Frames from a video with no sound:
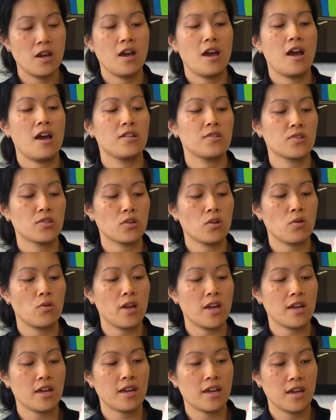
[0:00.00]
and so
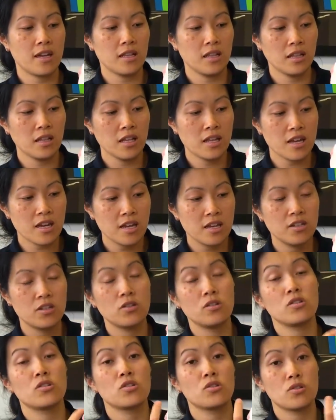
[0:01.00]
it can lead
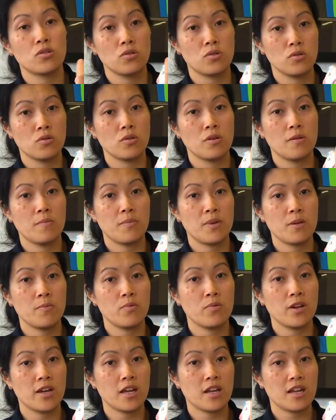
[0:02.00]
to
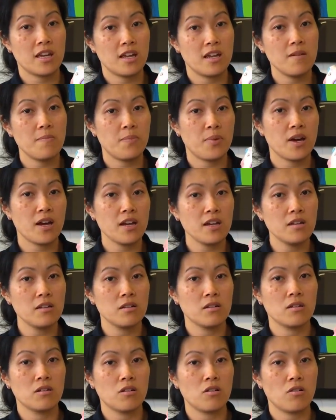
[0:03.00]
people getting hip pain